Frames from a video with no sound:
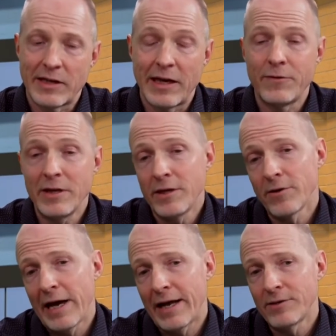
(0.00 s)
And I think
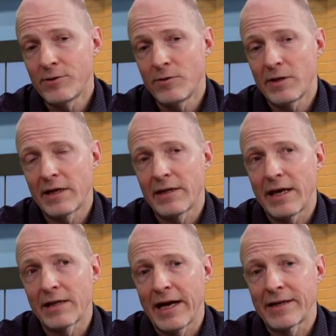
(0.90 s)
your attitude on
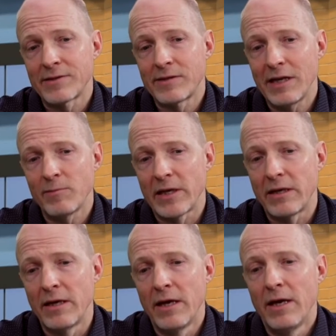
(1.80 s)
that last statement